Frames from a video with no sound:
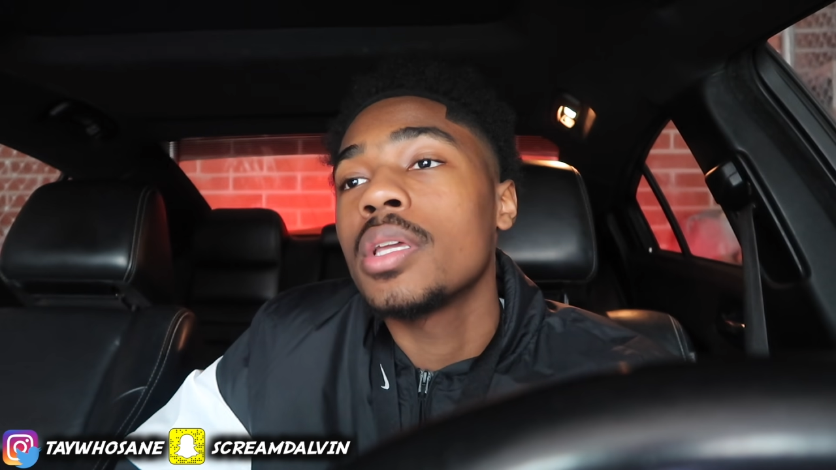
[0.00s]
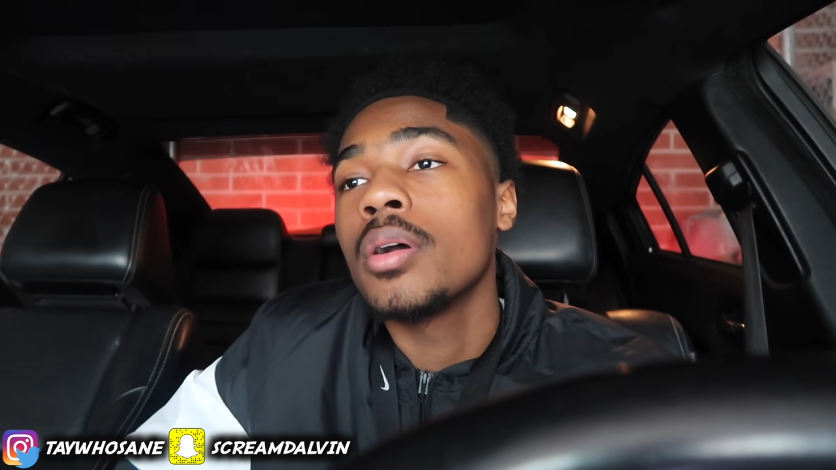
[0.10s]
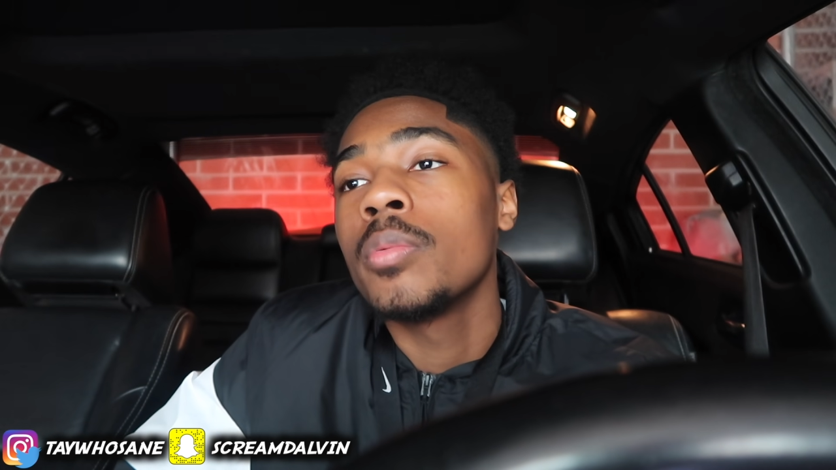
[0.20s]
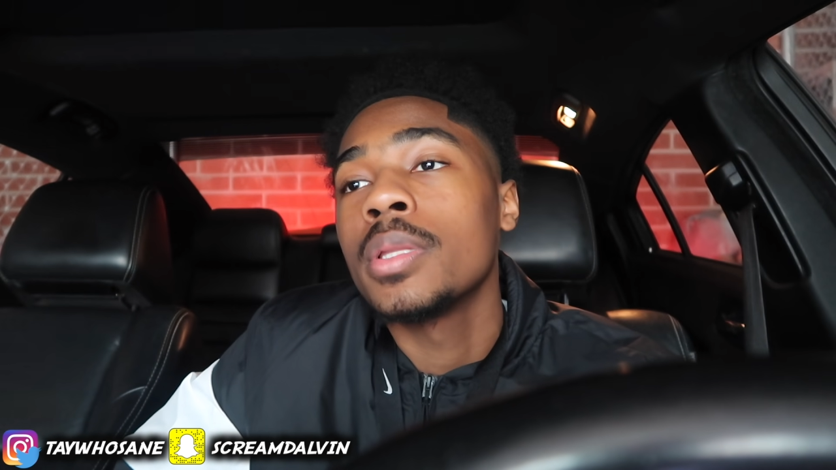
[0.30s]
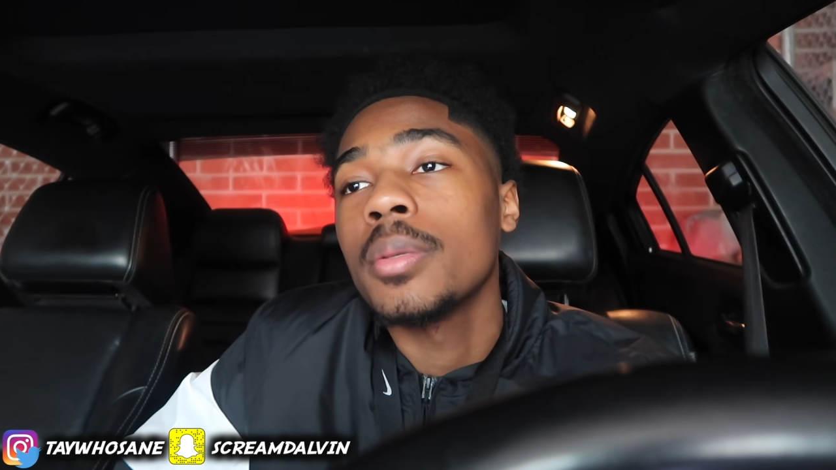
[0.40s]

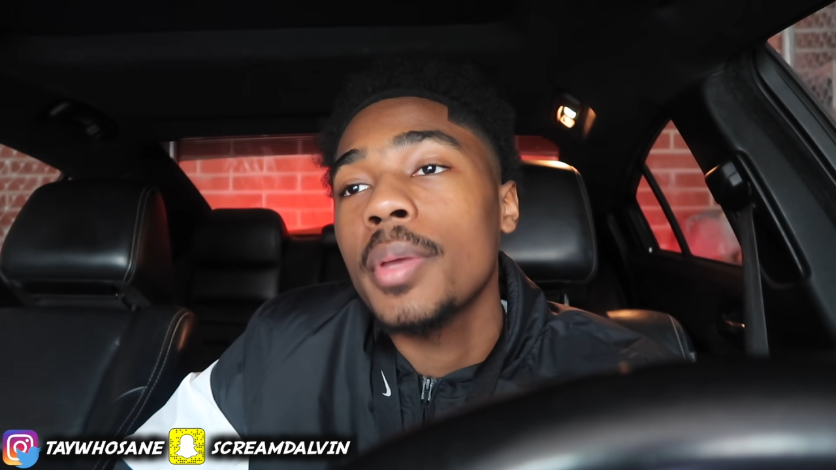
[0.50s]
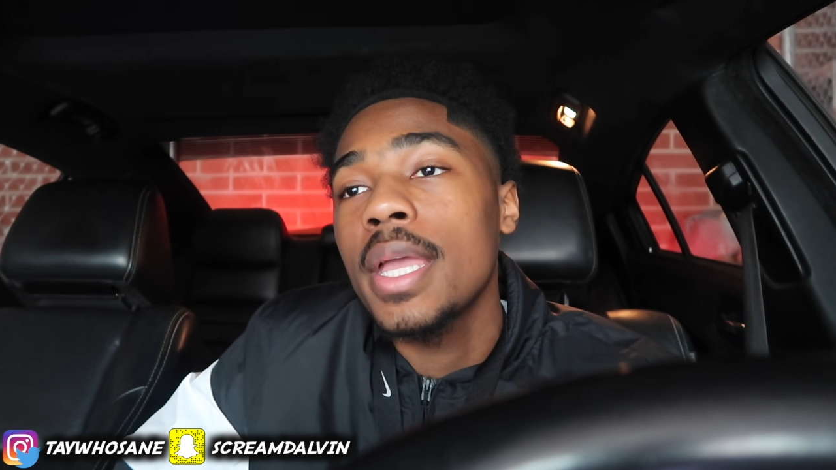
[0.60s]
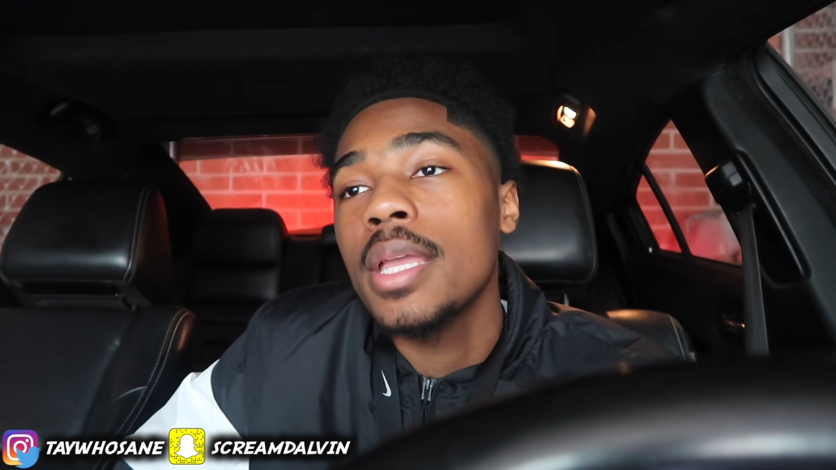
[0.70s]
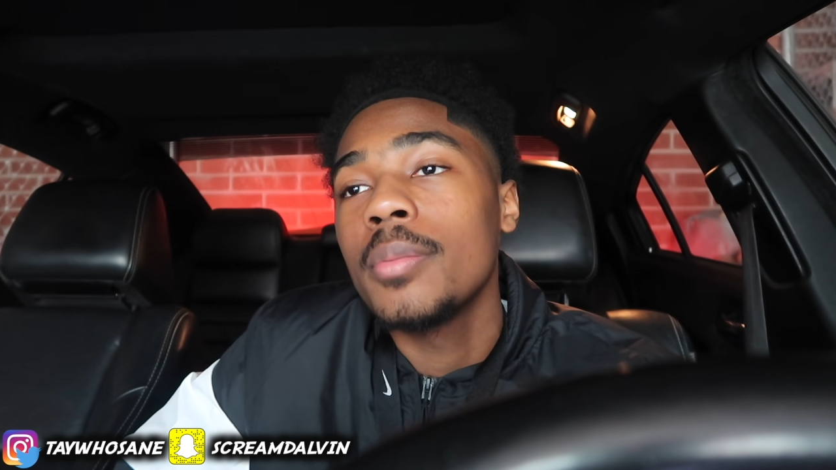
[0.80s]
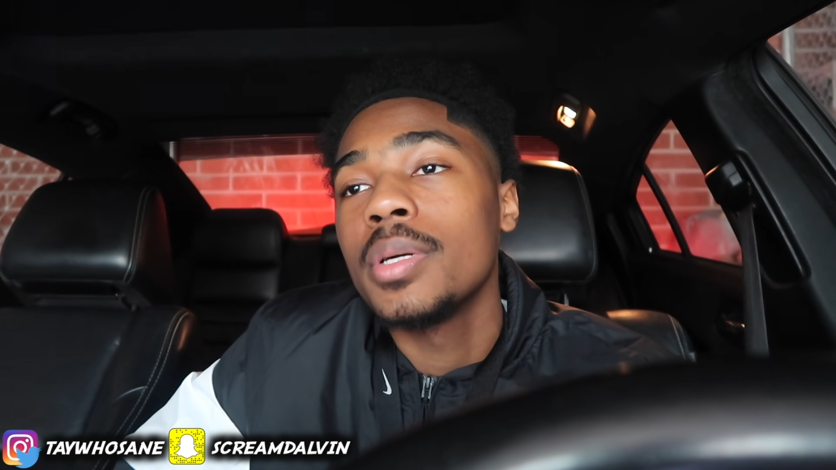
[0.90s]
cope with the
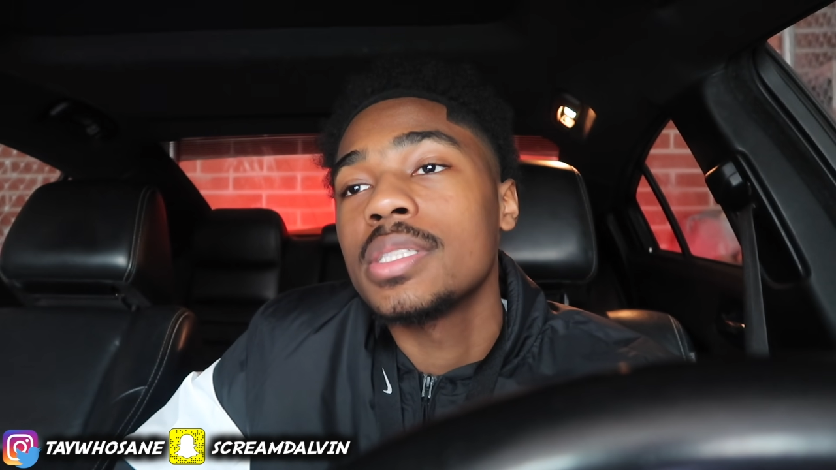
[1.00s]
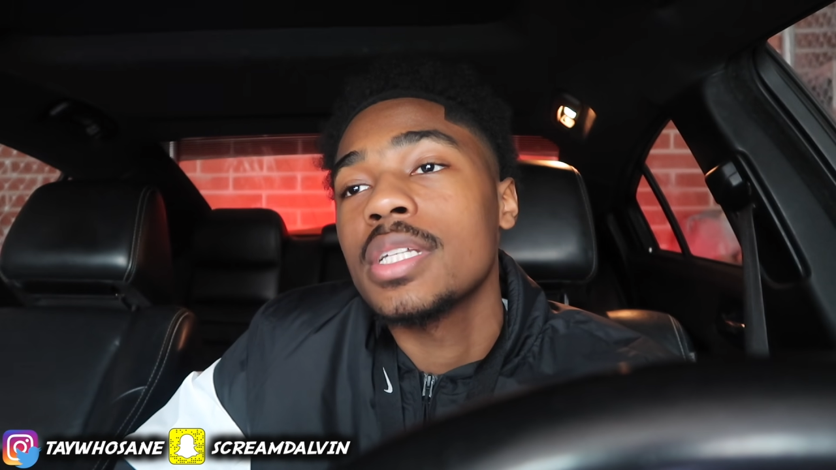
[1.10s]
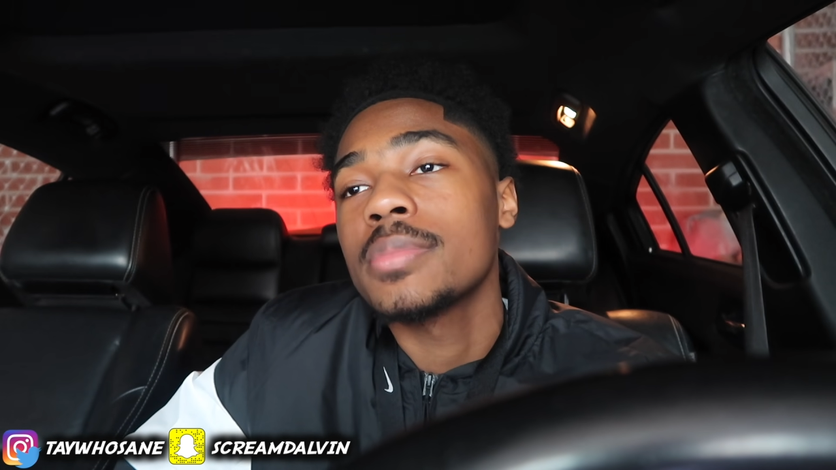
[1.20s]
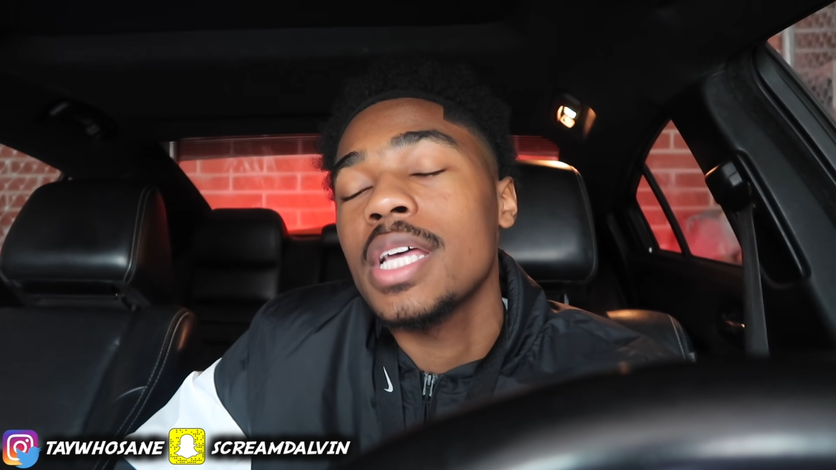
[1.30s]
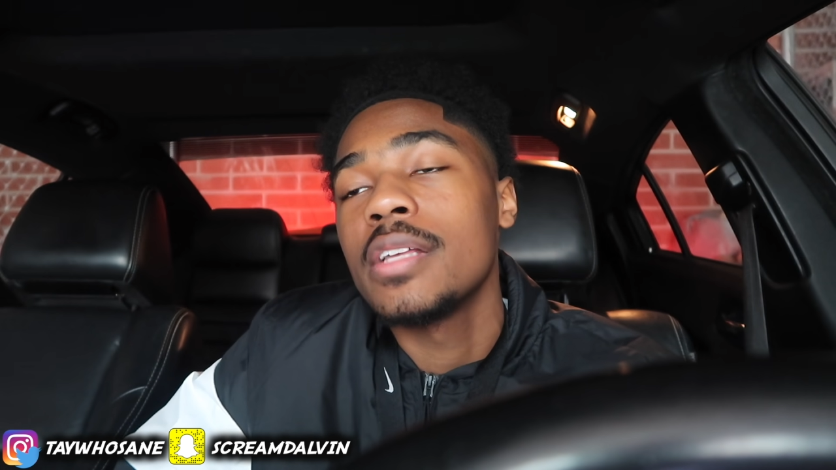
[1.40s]
pain, but
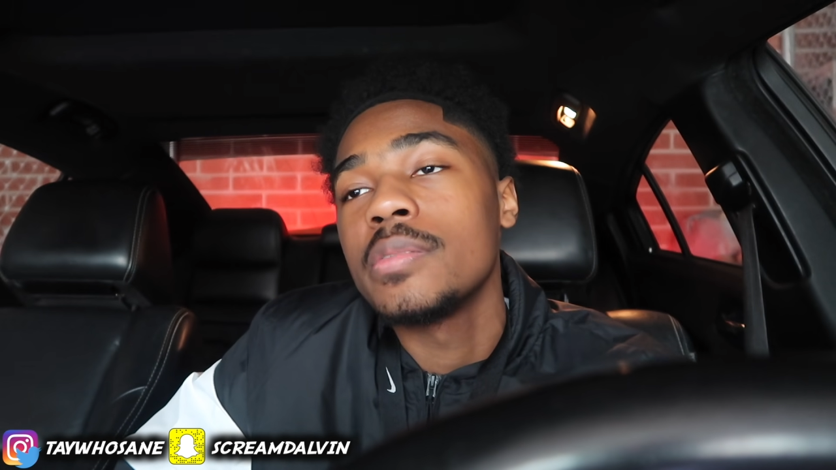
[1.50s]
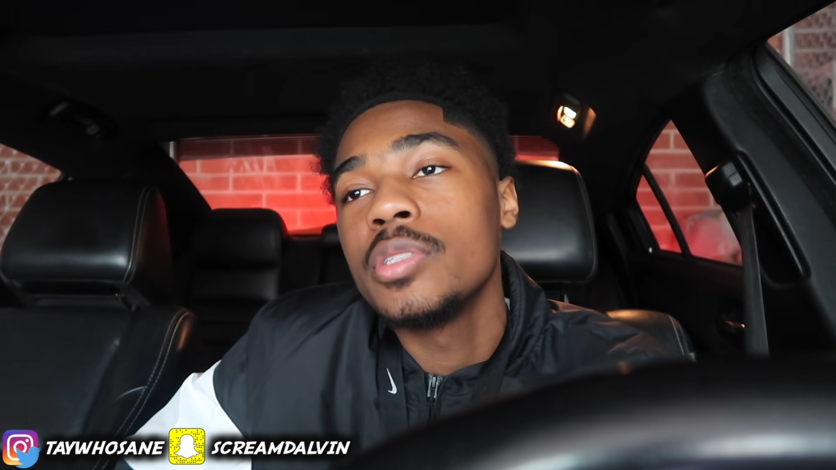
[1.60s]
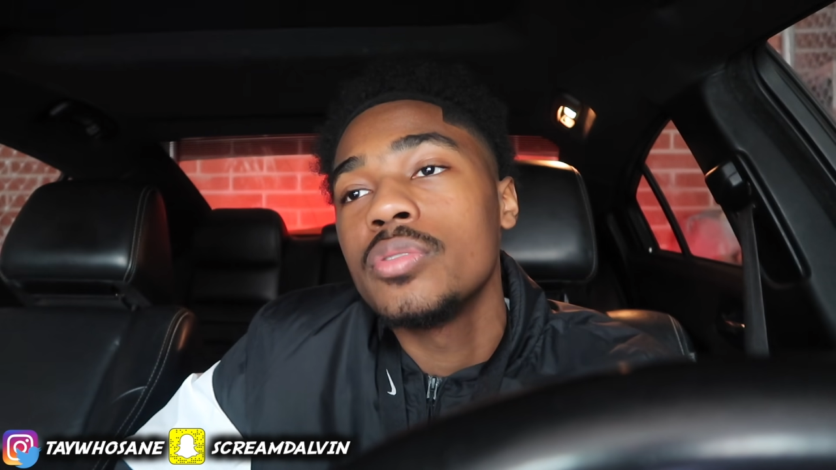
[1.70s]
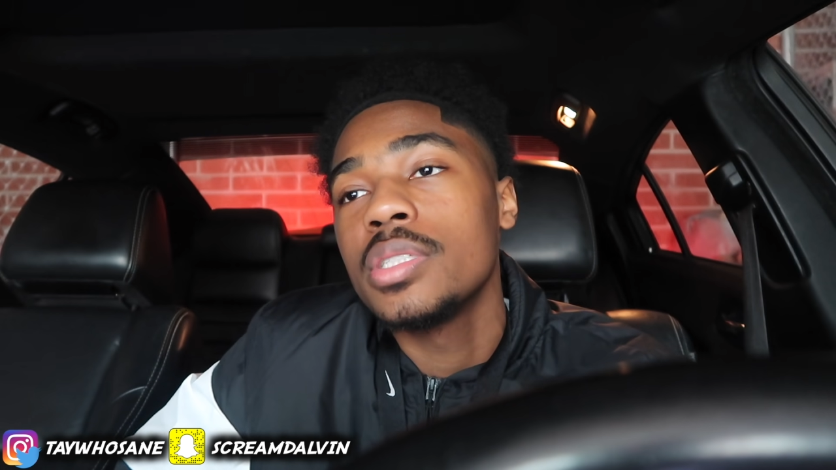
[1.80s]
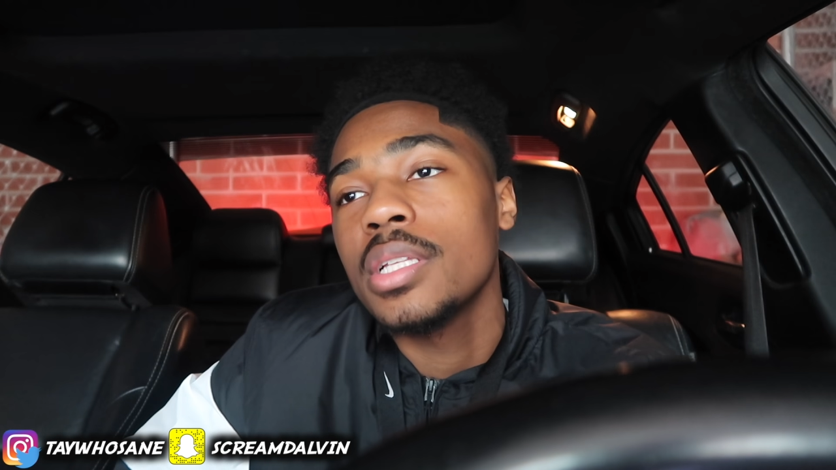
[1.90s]
sometimes
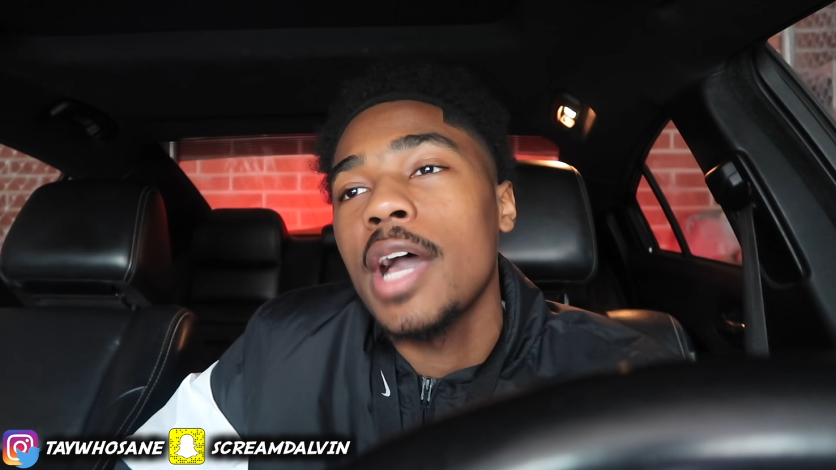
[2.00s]
music,